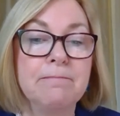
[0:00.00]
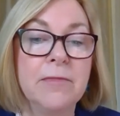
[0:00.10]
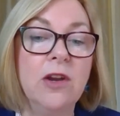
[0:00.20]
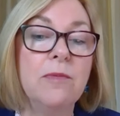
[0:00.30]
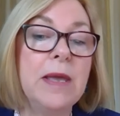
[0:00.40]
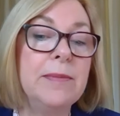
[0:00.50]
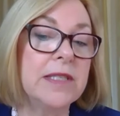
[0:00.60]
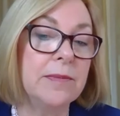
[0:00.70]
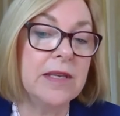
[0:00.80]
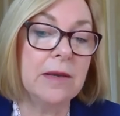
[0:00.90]
you know, maybe
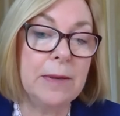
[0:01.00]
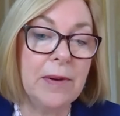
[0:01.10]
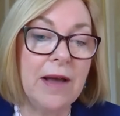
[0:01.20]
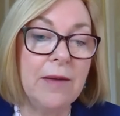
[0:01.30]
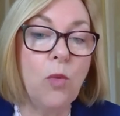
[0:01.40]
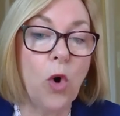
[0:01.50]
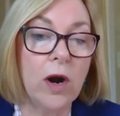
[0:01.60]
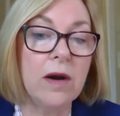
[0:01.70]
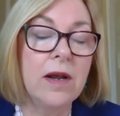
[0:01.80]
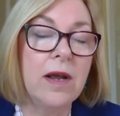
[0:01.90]
something that people have
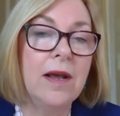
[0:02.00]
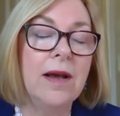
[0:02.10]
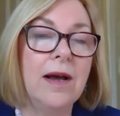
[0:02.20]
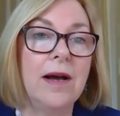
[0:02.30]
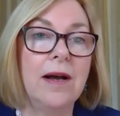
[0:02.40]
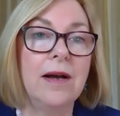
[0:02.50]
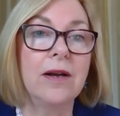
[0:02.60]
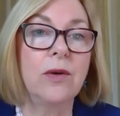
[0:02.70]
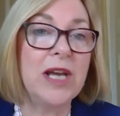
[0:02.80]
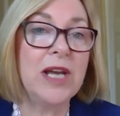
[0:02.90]
more
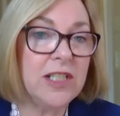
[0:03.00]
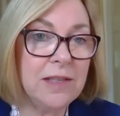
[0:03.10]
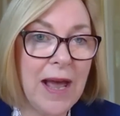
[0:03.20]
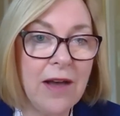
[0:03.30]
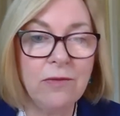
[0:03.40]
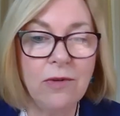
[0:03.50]
uh, questions about.